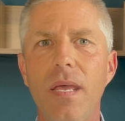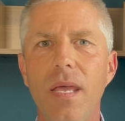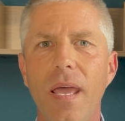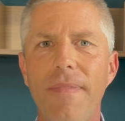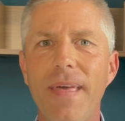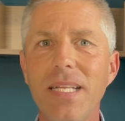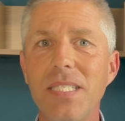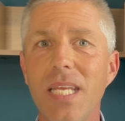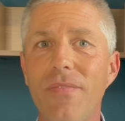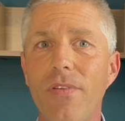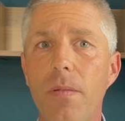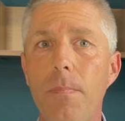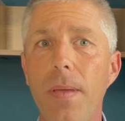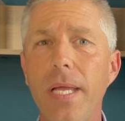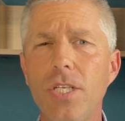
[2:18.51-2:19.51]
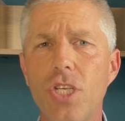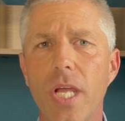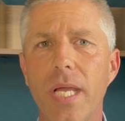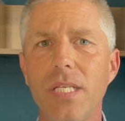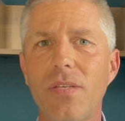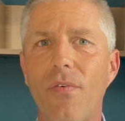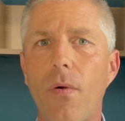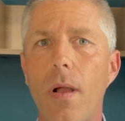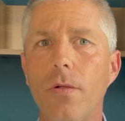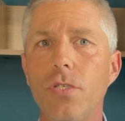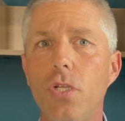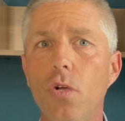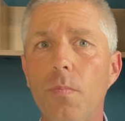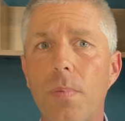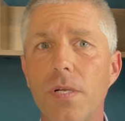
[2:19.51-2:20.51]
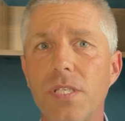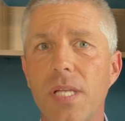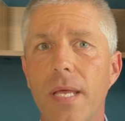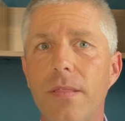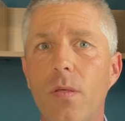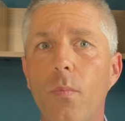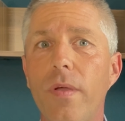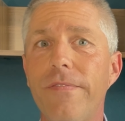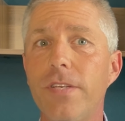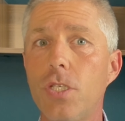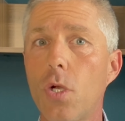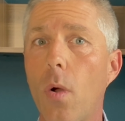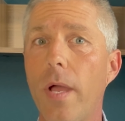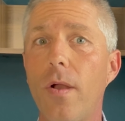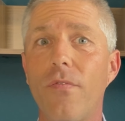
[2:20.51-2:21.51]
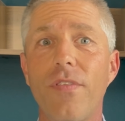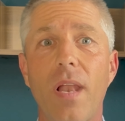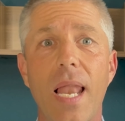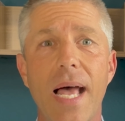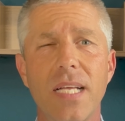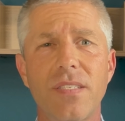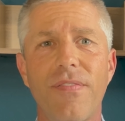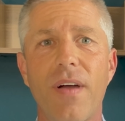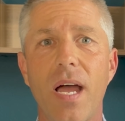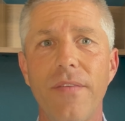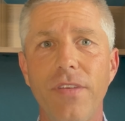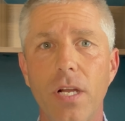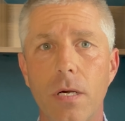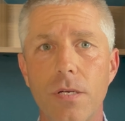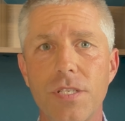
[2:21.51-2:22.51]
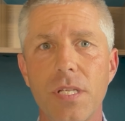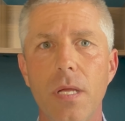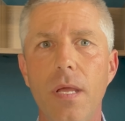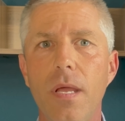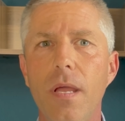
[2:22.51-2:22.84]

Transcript: and that's even a big change of around 2% that we've enjoyed over the last 5 years.